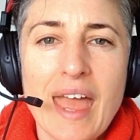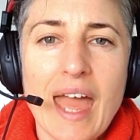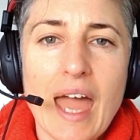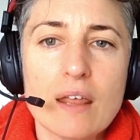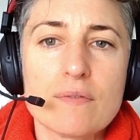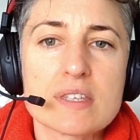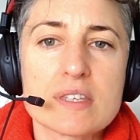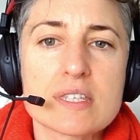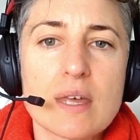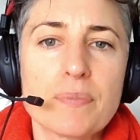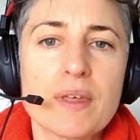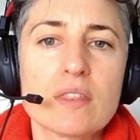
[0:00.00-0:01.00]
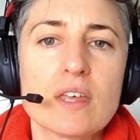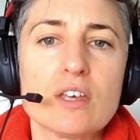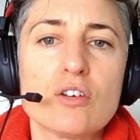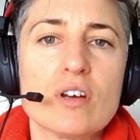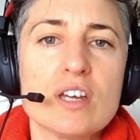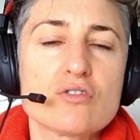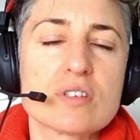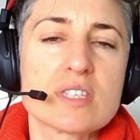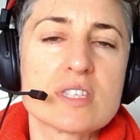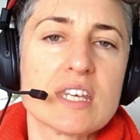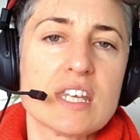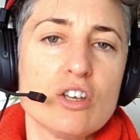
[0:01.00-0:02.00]
And if it's something that you're
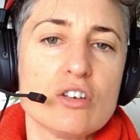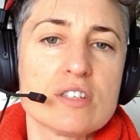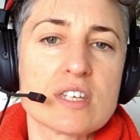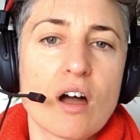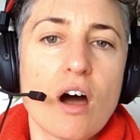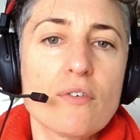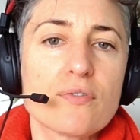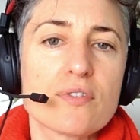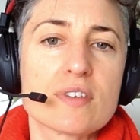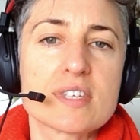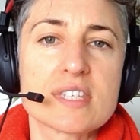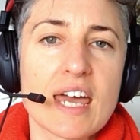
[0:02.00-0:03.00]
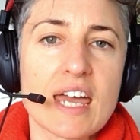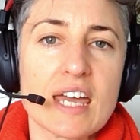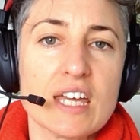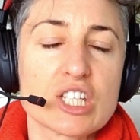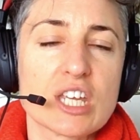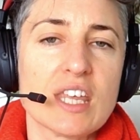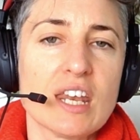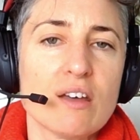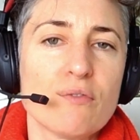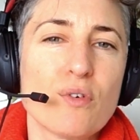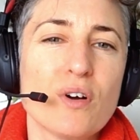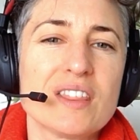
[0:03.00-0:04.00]
interested in using off the stage, then
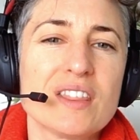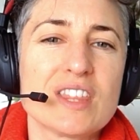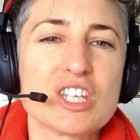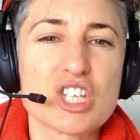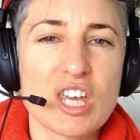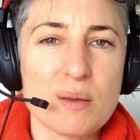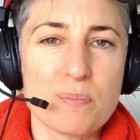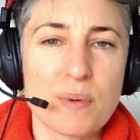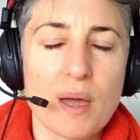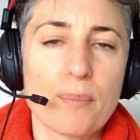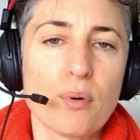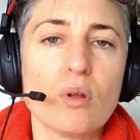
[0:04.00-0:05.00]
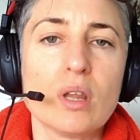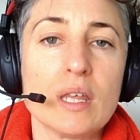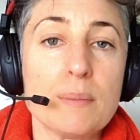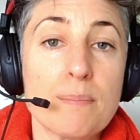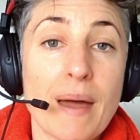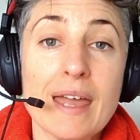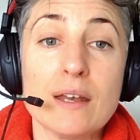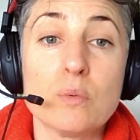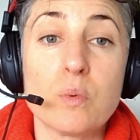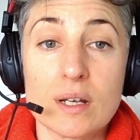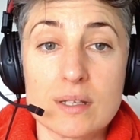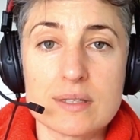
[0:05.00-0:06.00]
avoid the cheap, poorly made
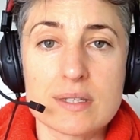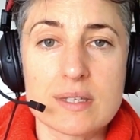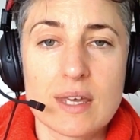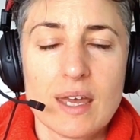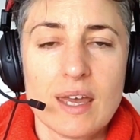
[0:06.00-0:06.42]
ones.